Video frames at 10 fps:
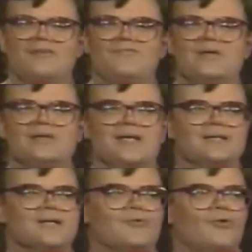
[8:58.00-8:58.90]

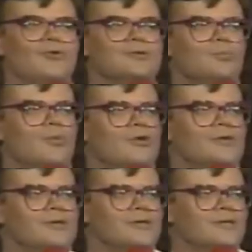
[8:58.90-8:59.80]
feeling that old
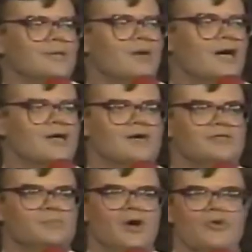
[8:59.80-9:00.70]
molar in the back of
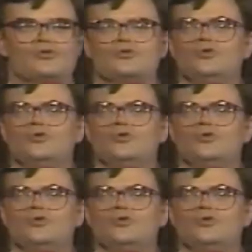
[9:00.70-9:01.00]
his mouth.